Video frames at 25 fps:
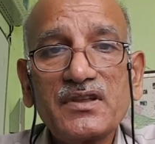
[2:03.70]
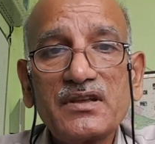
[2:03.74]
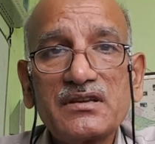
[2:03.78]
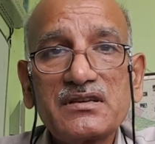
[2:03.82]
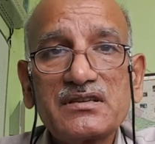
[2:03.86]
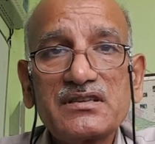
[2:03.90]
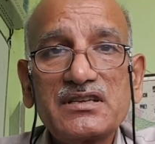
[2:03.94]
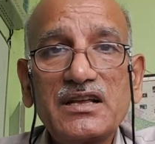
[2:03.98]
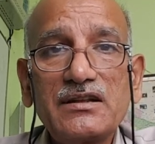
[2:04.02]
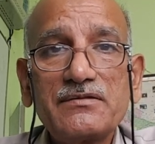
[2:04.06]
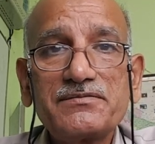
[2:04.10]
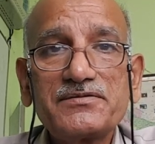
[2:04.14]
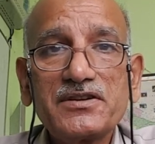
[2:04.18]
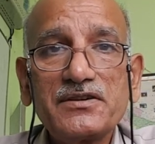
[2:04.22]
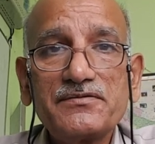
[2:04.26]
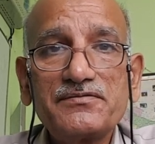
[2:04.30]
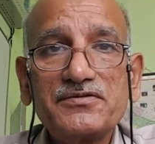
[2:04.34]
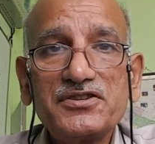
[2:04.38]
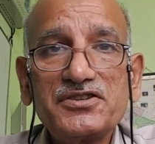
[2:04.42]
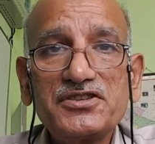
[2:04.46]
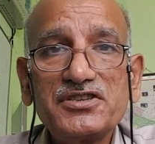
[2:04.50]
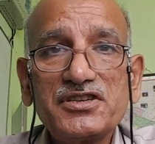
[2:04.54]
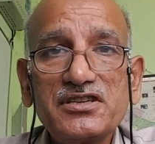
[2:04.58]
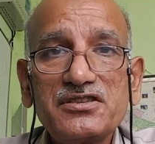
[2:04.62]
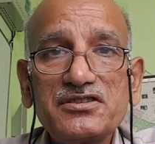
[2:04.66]
Self
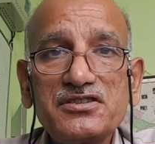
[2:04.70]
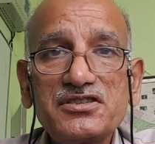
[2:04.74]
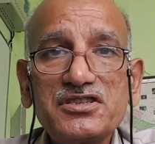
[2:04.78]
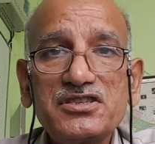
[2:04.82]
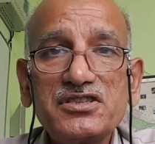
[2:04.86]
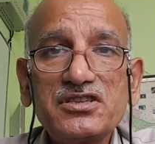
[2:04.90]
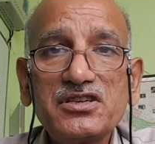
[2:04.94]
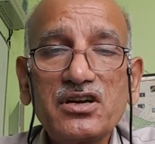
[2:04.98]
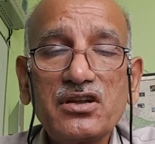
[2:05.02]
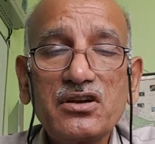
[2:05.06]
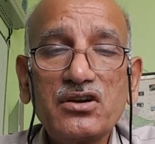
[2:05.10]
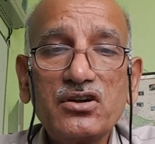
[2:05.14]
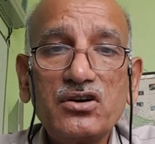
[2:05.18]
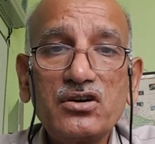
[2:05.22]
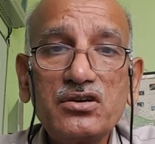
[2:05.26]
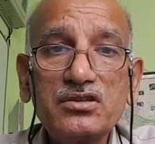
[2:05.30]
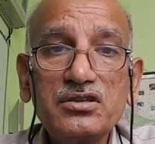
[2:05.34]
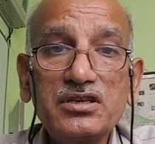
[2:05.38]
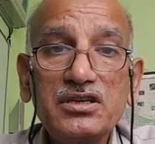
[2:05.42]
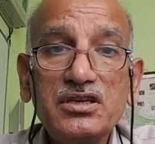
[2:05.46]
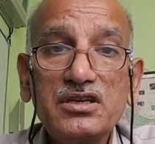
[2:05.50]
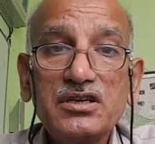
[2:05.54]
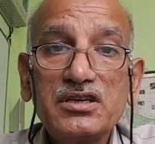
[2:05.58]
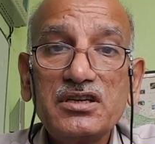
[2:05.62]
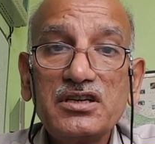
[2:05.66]
sufficiency
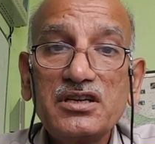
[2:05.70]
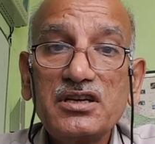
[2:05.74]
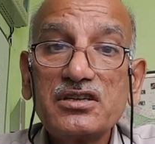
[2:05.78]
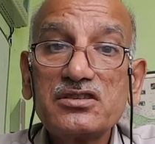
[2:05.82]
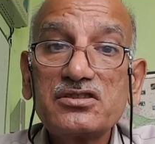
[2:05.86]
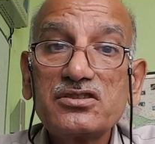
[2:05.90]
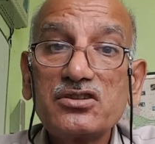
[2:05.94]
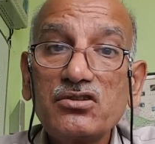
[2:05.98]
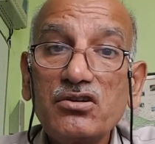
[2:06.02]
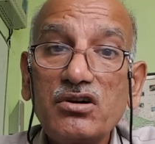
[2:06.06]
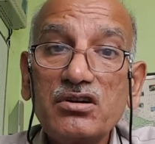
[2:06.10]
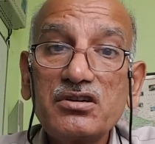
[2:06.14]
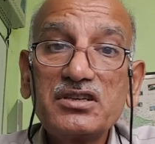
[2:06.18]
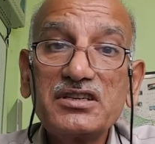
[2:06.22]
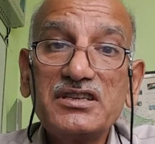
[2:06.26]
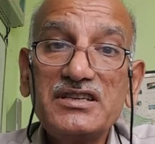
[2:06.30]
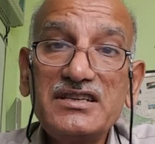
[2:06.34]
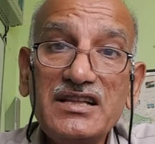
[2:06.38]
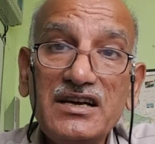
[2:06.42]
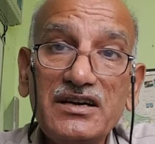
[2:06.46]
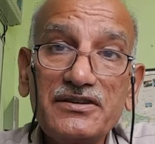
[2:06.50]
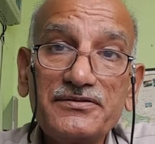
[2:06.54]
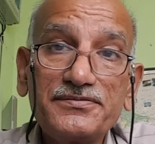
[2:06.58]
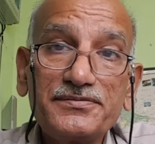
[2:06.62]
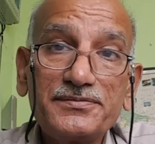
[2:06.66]
alone is not
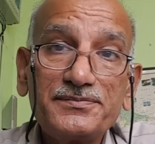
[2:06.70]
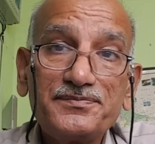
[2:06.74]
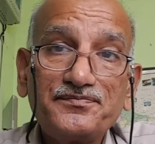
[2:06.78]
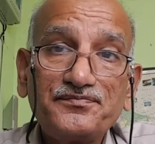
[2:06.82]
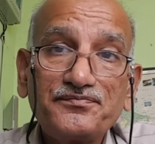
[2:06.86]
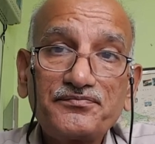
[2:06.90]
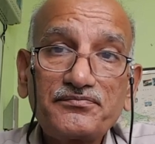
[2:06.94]
enough.